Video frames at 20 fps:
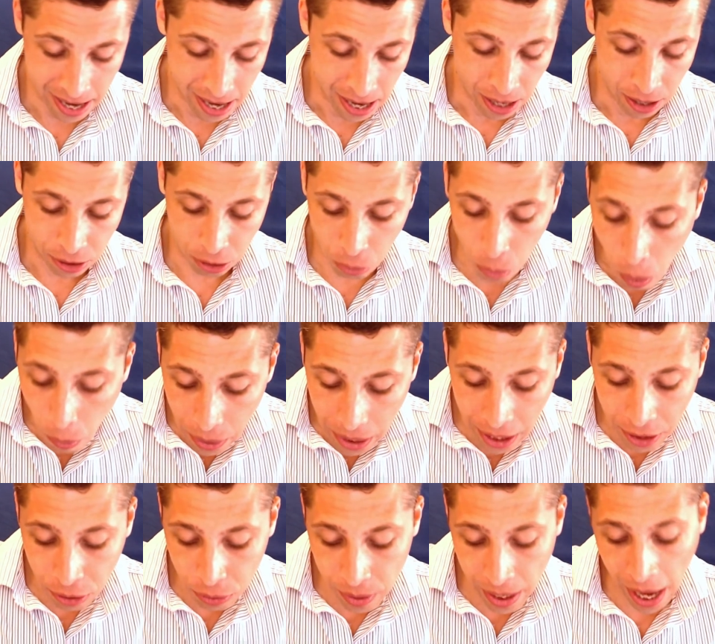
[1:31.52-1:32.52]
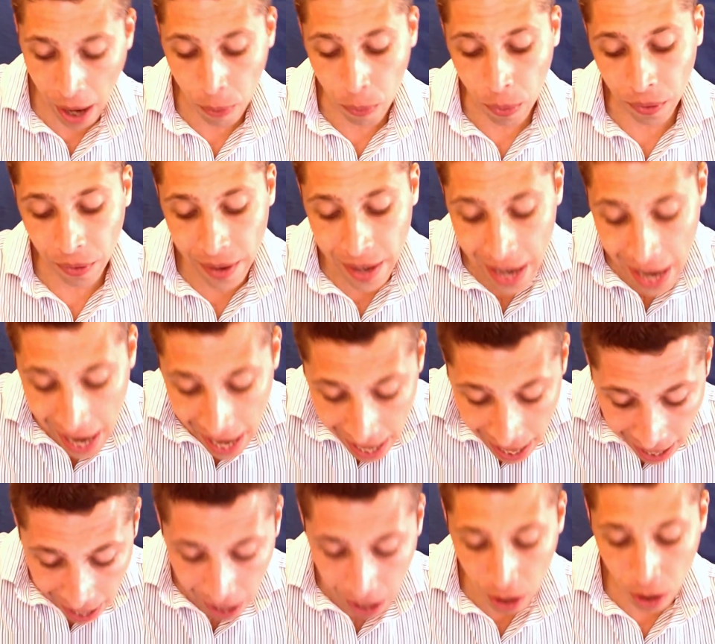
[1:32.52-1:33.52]
So what would I do now? Well,
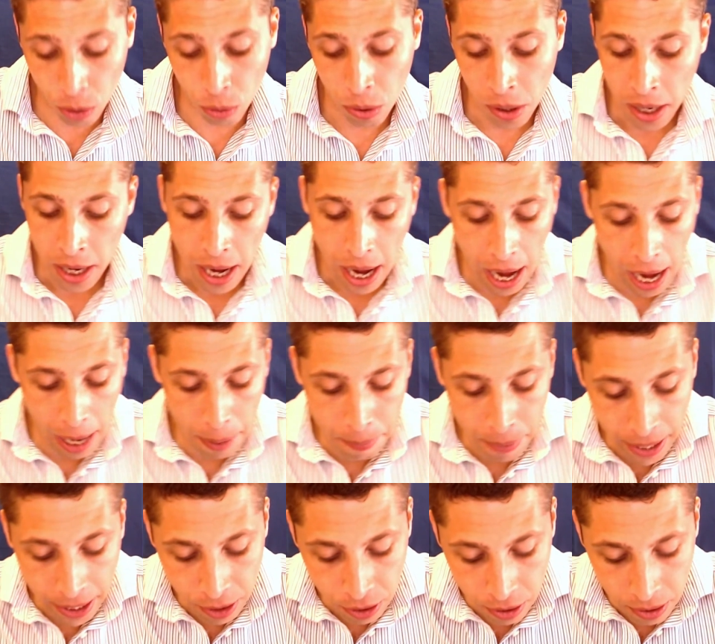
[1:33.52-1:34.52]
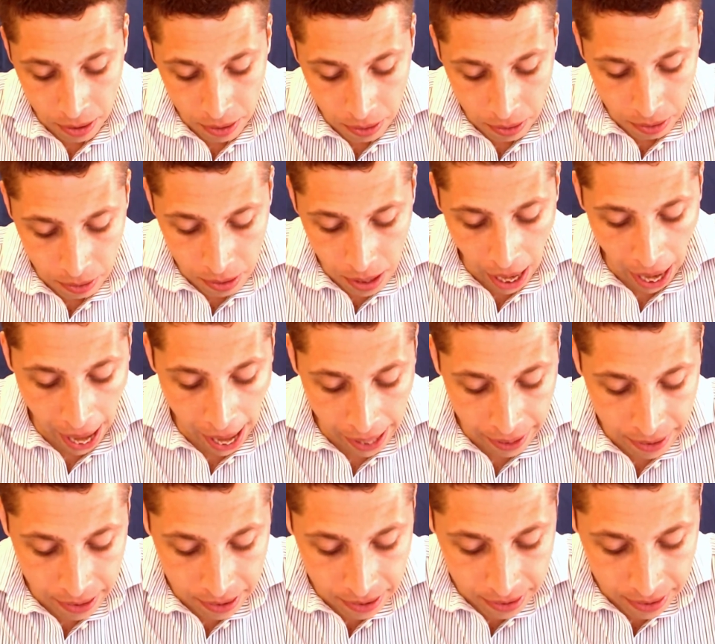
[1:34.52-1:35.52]
now I might
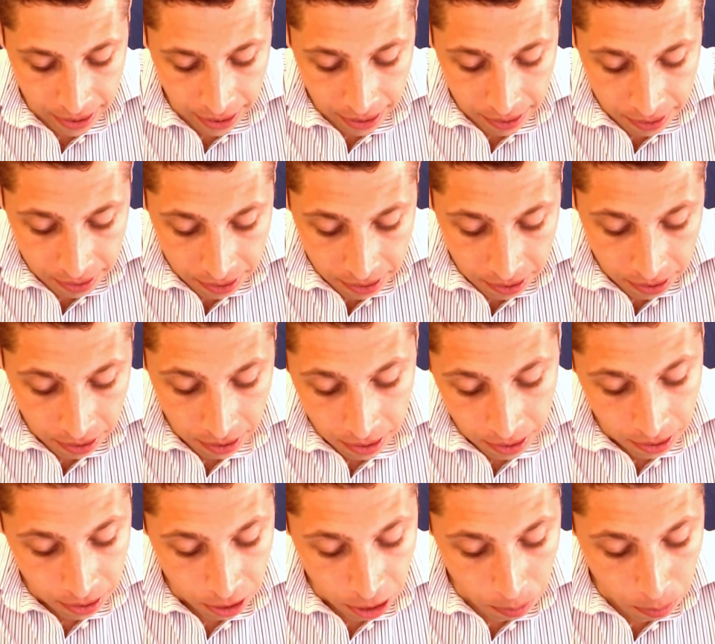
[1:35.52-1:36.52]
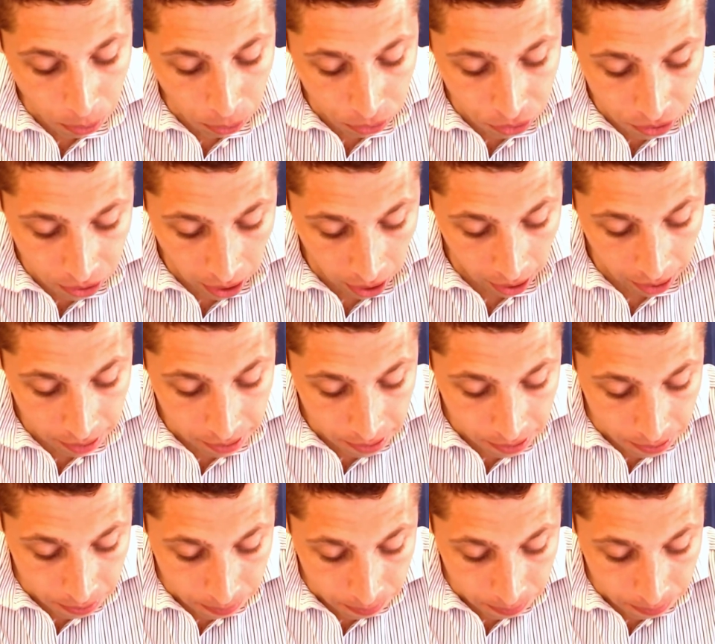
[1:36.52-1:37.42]
add the 6 to both sides